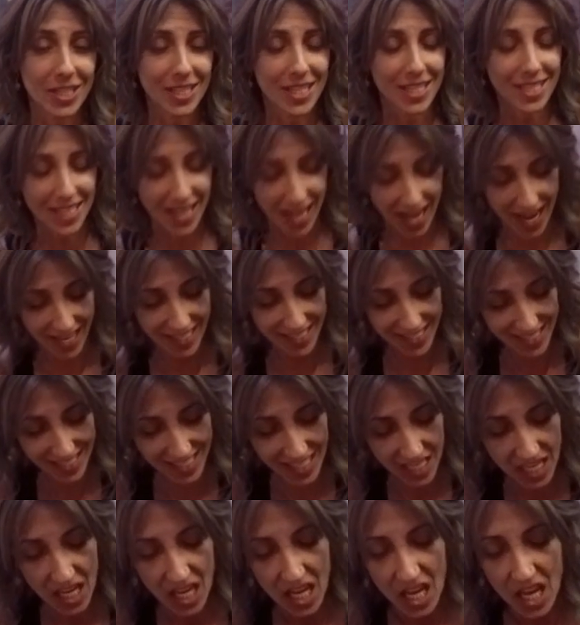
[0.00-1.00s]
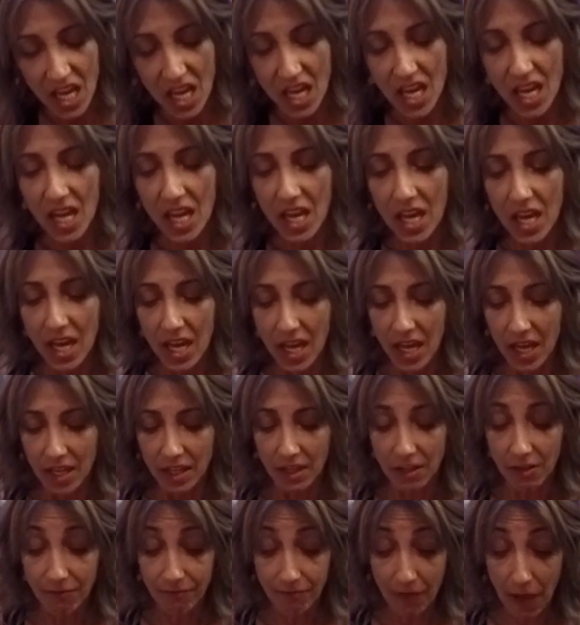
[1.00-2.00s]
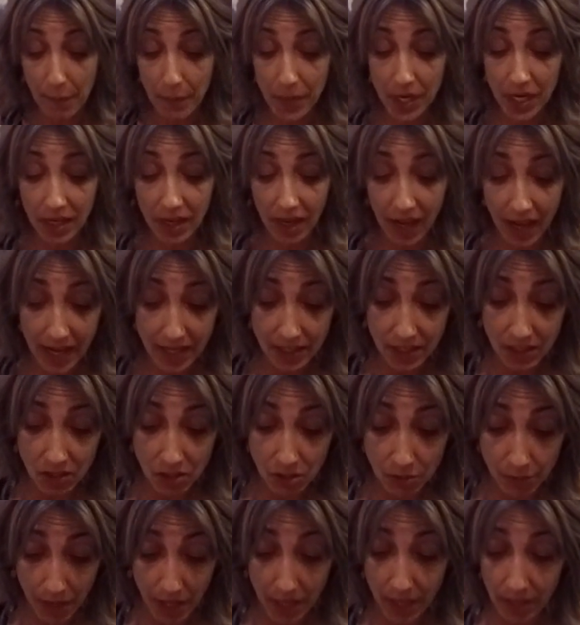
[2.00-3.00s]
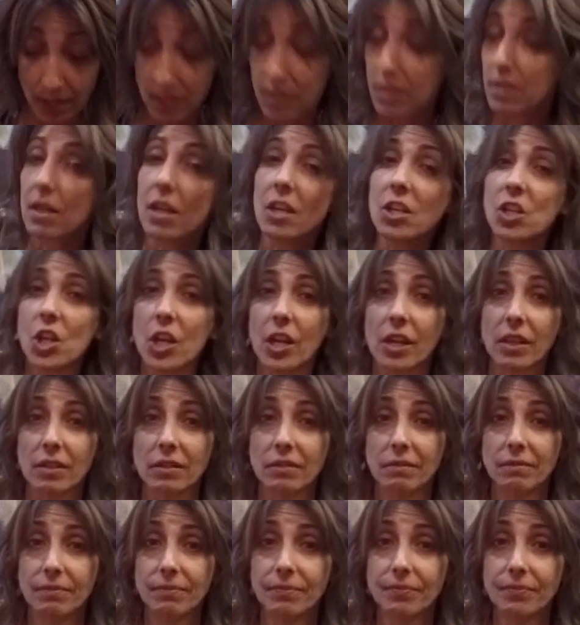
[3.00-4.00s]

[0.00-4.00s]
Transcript: to test, the feminine has to make a decision.